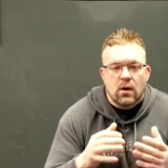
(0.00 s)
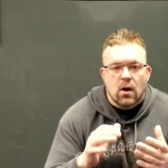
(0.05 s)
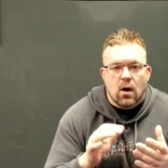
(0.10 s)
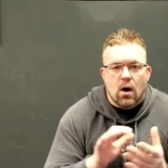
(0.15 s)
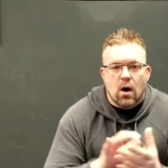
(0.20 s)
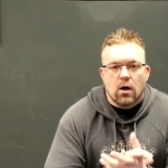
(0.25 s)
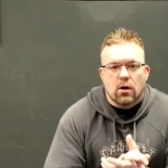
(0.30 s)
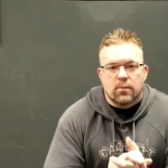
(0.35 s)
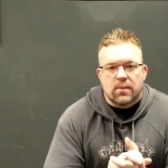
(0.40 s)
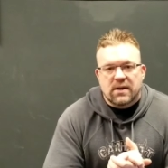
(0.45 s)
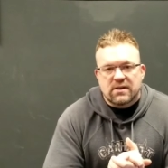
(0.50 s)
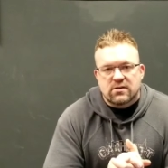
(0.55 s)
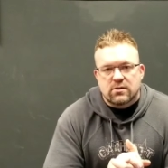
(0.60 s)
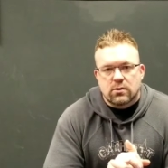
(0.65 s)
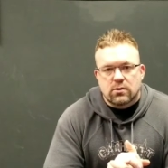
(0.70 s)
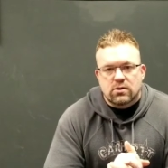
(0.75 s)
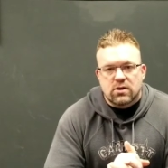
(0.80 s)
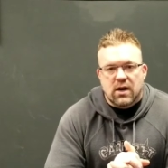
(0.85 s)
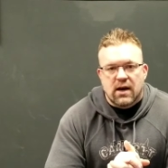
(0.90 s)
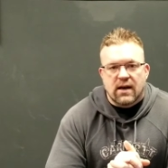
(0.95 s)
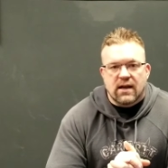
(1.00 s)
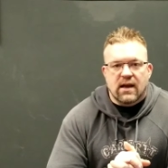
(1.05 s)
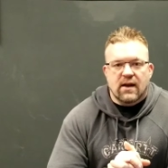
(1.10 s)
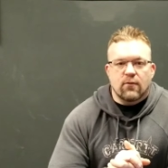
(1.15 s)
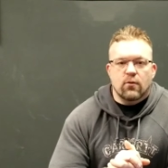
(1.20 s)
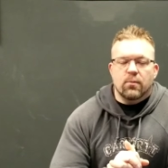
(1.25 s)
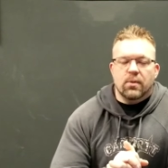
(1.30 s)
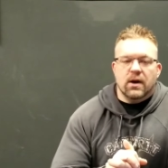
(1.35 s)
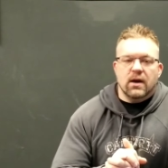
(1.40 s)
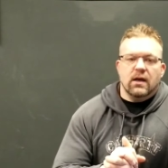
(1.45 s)
All the best in your training,
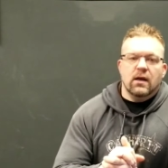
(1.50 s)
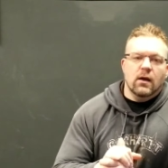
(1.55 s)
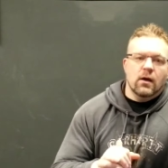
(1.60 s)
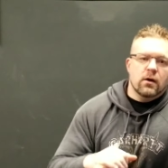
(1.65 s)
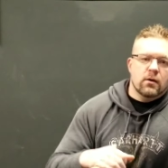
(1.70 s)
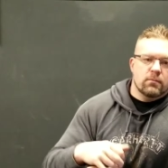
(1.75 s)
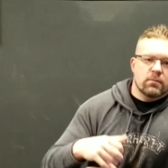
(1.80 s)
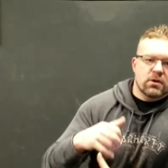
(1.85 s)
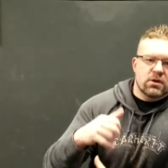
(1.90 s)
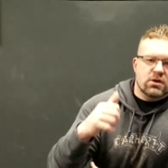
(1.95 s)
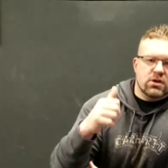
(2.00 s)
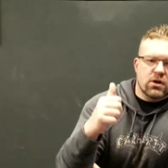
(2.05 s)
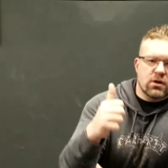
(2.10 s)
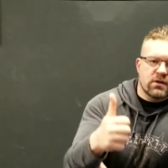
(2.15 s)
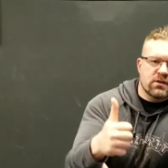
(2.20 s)
everybody. Be sure